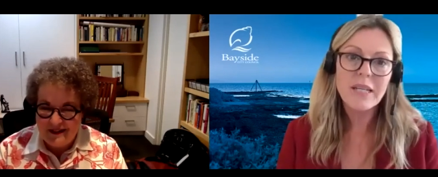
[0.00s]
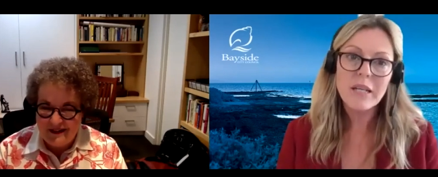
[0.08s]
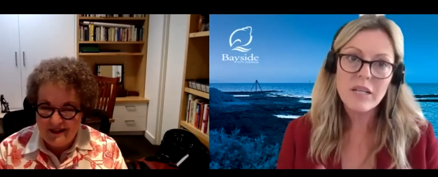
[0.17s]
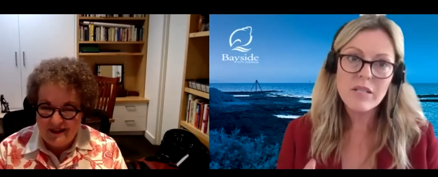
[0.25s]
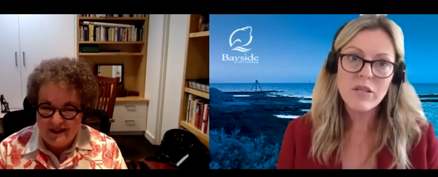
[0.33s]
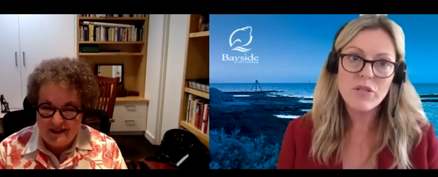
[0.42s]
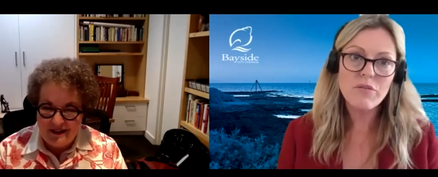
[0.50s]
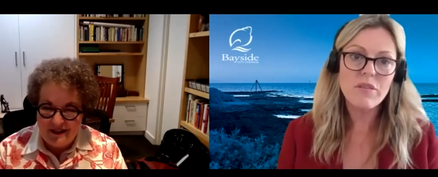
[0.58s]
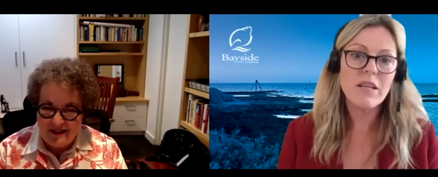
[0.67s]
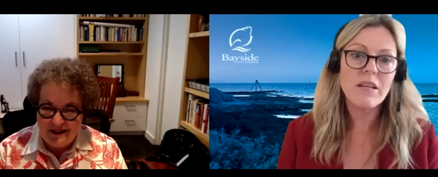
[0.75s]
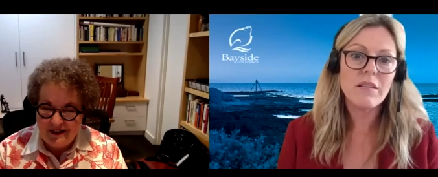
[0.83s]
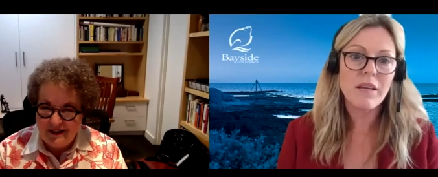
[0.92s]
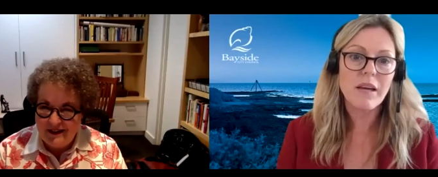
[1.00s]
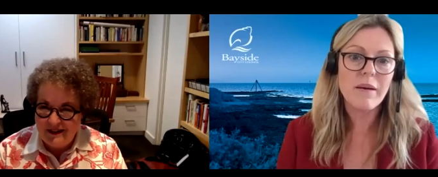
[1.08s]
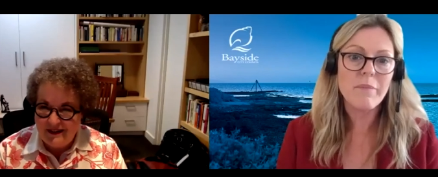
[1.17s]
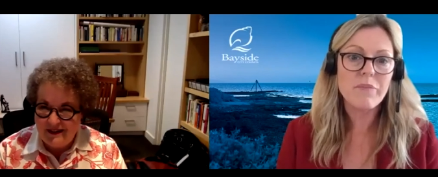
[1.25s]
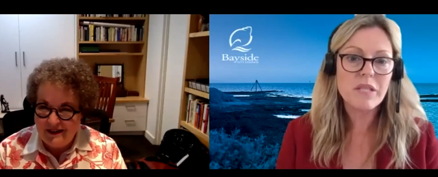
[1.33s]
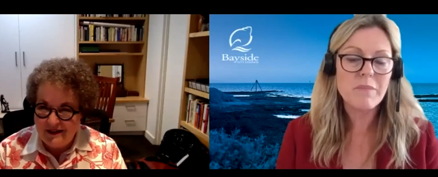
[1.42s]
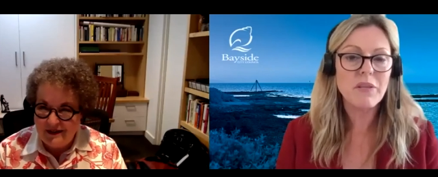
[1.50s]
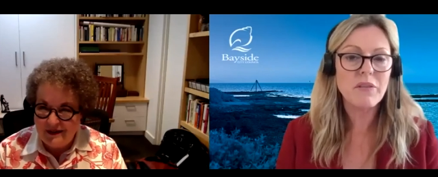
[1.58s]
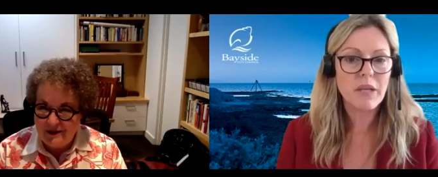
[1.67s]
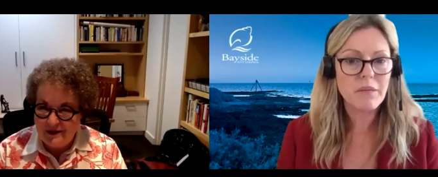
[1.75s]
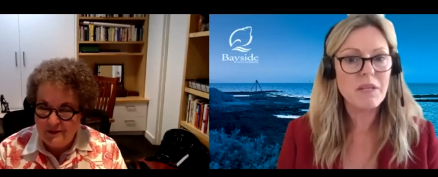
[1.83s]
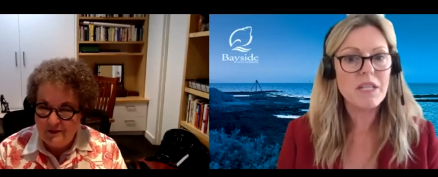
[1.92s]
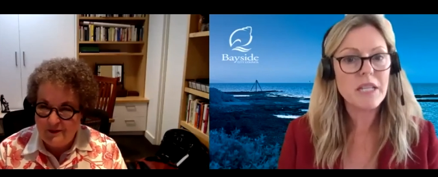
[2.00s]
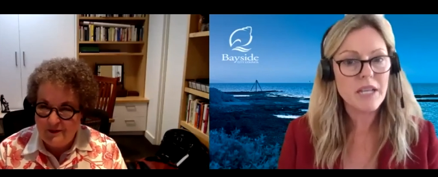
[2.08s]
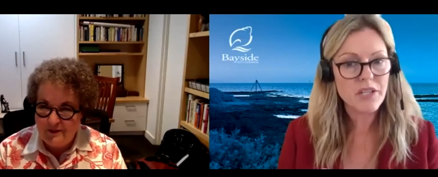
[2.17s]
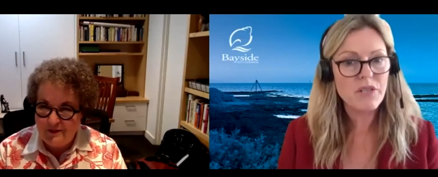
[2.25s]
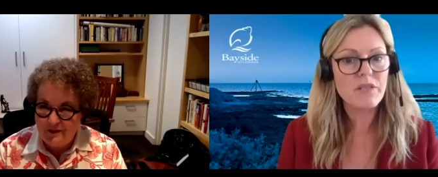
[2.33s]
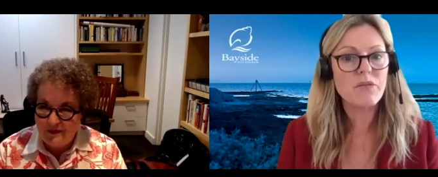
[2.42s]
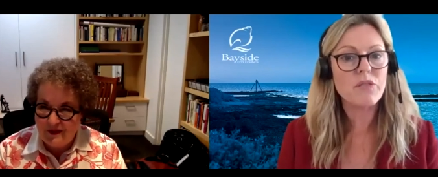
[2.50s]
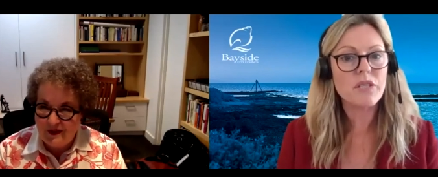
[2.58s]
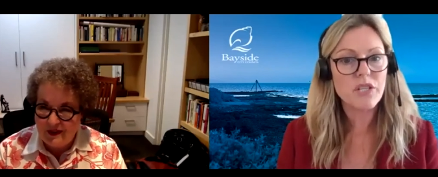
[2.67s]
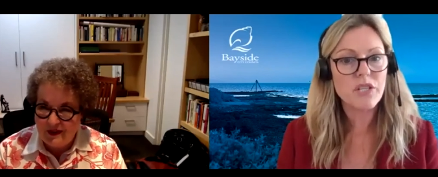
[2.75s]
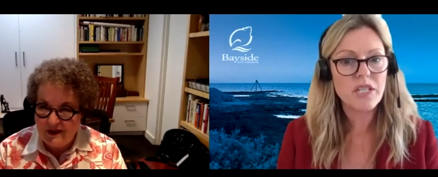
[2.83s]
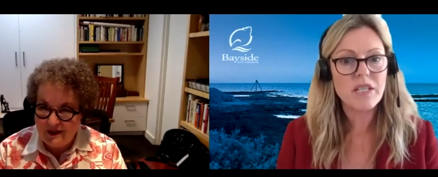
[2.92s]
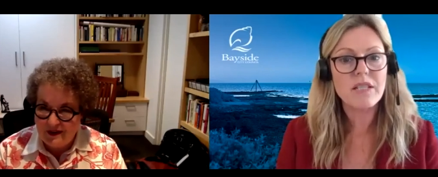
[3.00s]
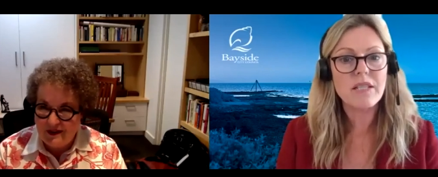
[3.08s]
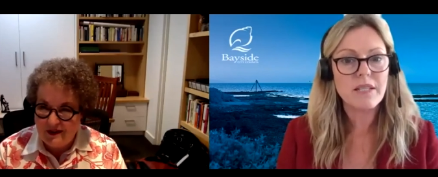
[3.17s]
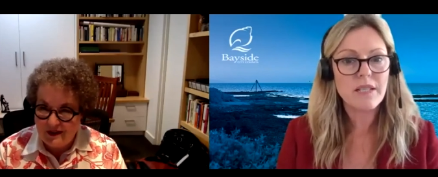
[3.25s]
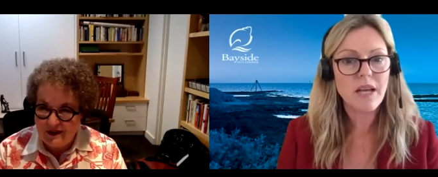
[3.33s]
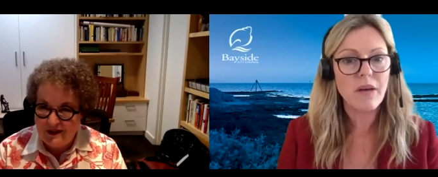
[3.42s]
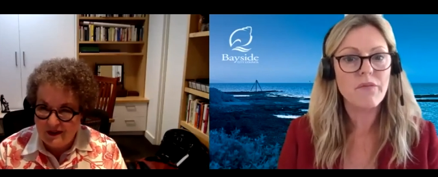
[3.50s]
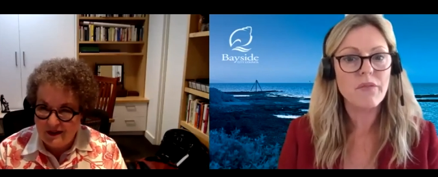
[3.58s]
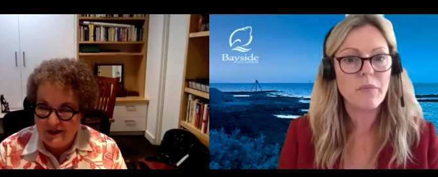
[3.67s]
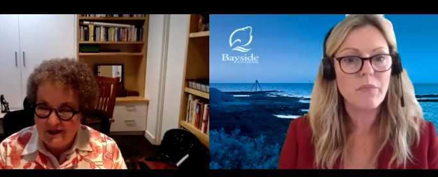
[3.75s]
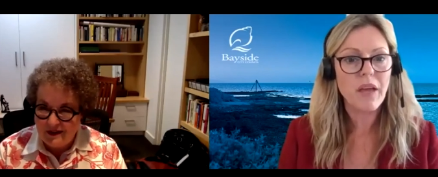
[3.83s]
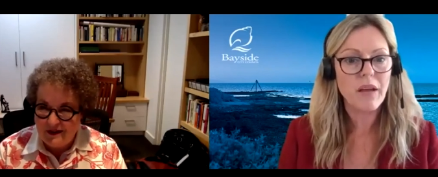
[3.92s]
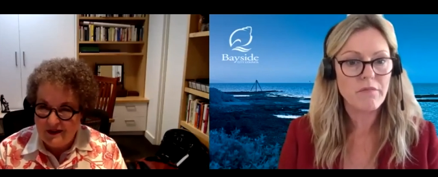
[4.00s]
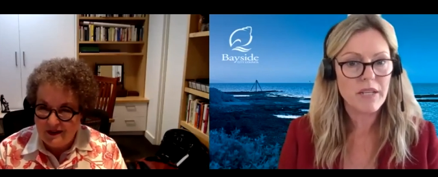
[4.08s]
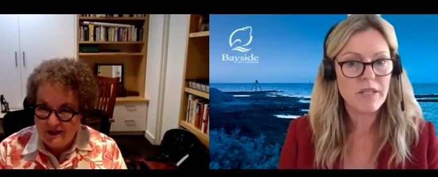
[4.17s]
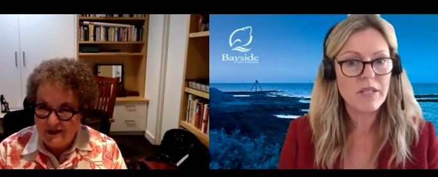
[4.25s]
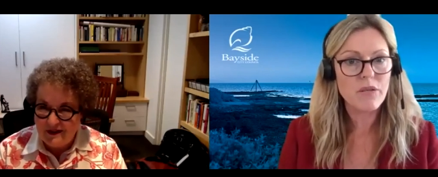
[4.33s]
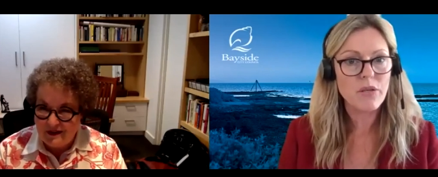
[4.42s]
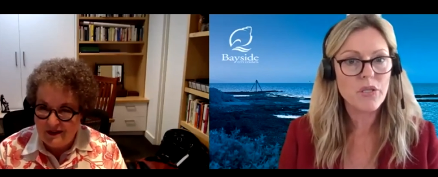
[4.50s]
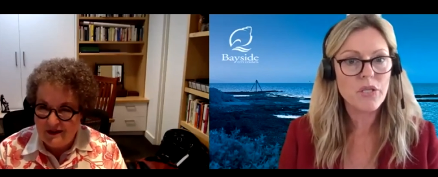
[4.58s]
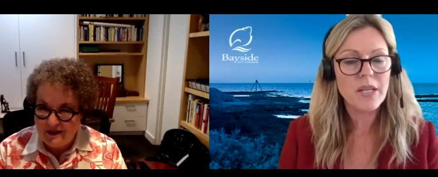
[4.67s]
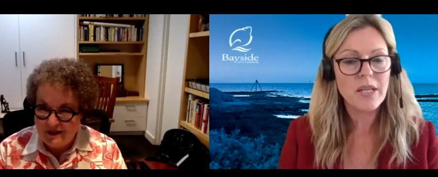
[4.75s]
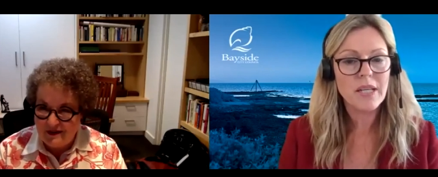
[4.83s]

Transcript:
Speaker 1: Because I do think um, some of the recommendations or suggestions that's come from that research